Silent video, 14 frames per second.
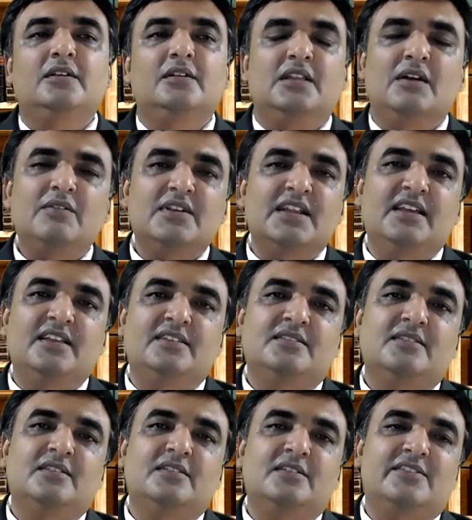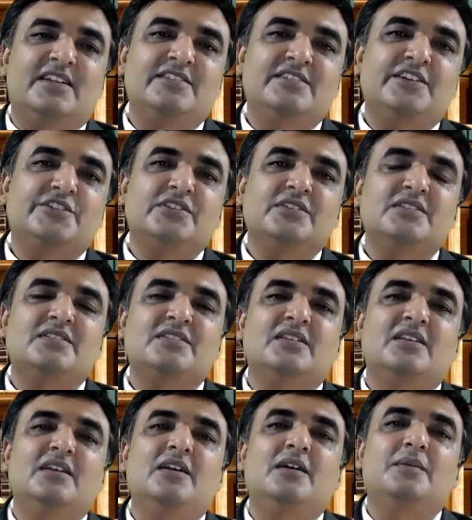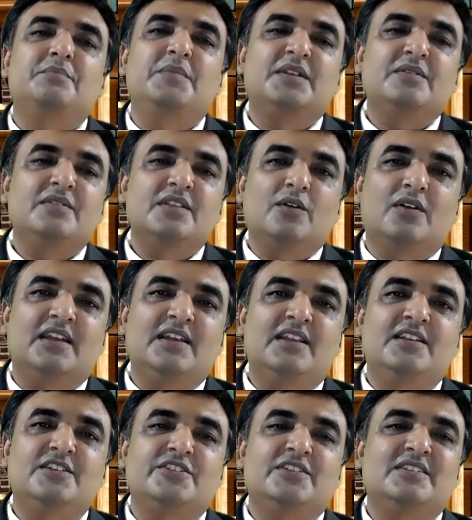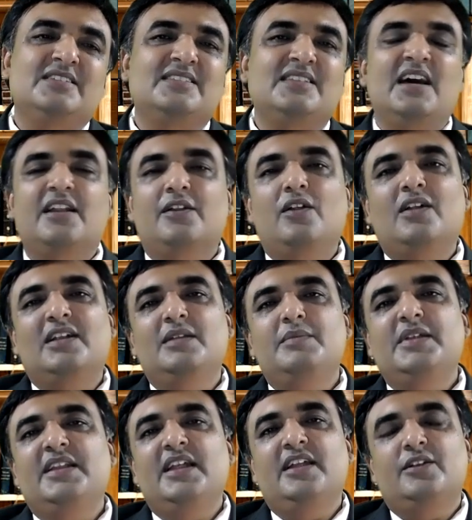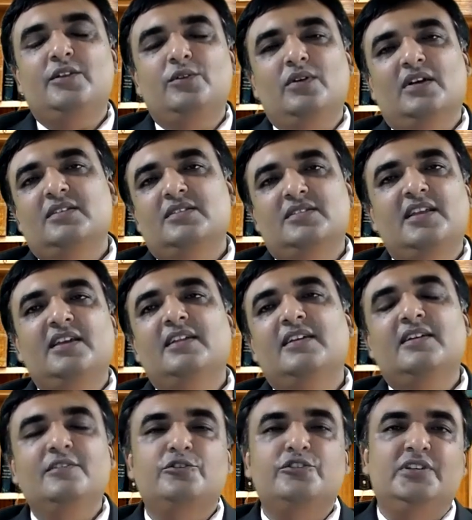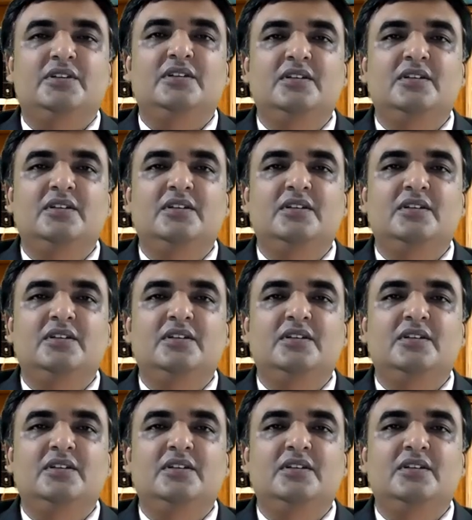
Nowadays, the transactions between the organizations are not limited to a single country.